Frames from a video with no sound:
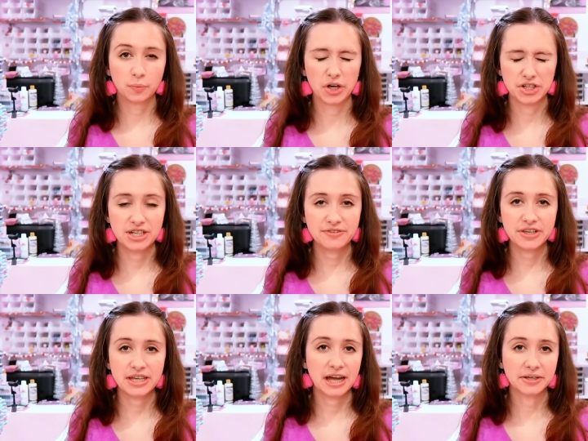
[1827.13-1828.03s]
and watch
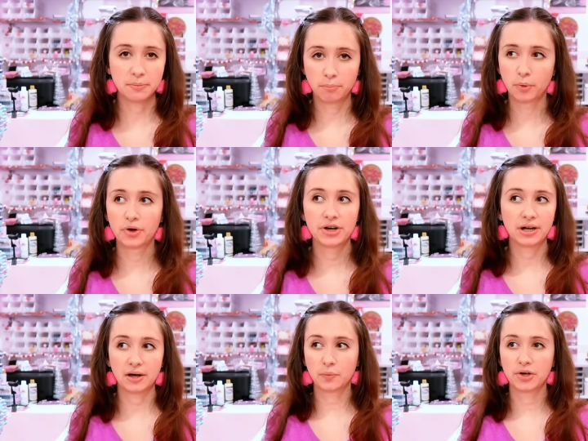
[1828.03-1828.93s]
TV. I get bored.
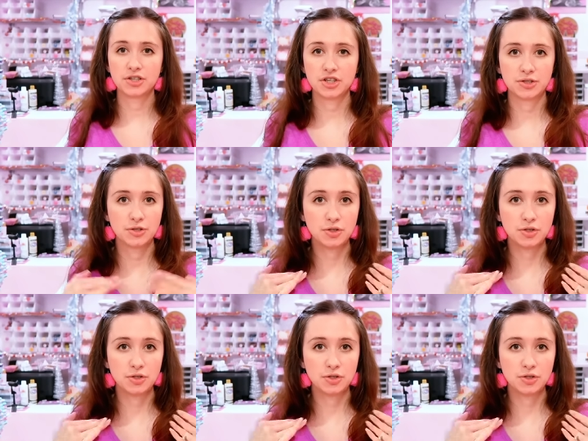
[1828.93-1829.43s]
I want to just